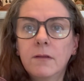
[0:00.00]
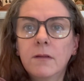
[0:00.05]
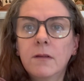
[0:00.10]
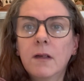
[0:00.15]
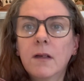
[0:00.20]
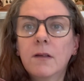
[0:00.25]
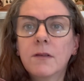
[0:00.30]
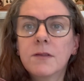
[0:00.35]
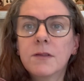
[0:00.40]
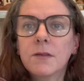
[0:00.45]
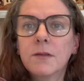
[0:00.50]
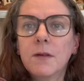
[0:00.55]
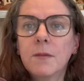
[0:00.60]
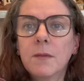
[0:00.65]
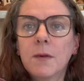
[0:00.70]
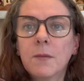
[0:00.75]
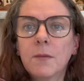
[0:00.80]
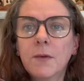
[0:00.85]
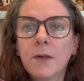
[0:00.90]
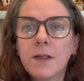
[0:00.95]
Oh, sorry,
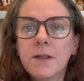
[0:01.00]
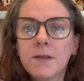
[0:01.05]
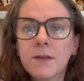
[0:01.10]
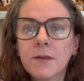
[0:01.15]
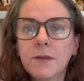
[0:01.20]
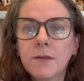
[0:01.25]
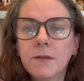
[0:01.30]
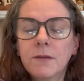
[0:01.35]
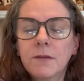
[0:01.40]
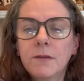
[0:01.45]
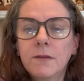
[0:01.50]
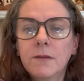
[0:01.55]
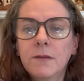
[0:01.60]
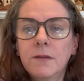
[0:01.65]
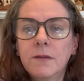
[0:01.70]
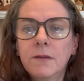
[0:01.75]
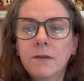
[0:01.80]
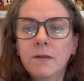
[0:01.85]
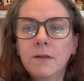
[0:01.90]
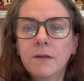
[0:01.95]
my brain's gone.
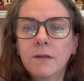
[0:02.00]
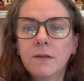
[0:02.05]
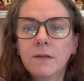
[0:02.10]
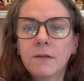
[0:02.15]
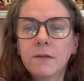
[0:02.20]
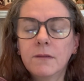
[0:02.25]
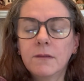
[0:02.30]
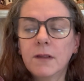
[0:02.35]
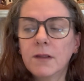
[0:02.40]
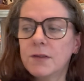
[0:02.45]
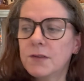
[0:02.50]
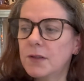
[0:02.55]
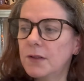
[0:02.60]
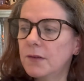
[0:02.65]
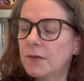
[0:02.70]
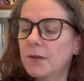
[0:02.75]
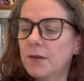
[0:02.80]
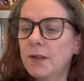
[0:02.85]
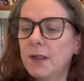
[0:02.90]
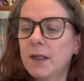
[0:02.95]
I should
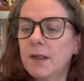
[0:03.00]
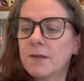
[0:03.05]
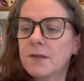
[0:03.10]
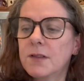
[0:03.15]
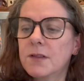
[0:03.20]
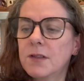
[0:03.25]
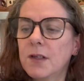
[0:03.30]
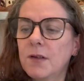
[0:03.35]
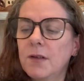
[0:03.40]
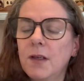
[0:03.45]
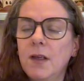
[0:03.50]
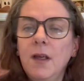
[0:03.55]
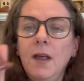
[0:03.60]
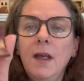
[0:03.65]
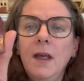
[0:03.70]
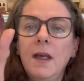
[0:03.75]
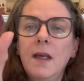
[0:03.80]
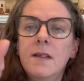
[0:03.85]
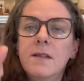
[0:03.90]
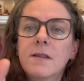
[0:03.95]
have got it out to show you.
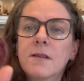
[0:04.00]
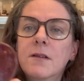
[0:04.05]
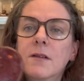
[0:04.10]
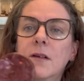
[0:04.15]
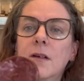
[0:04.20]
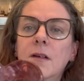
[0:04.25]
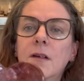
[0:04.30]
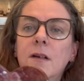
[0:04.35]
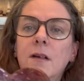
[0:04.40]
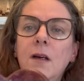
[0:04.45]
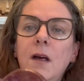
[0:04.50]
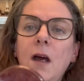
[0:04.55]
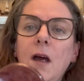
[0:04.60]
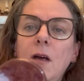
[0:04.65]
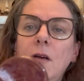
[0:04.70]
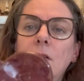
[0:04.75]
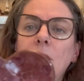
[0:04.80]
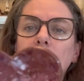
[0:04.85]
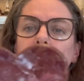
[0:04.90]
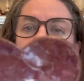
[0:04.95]
It's got
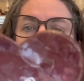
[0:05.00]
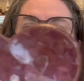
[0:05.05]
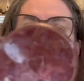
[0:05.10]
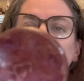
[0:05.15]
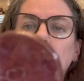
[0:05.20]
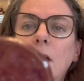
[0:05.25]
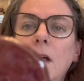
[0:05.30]
like a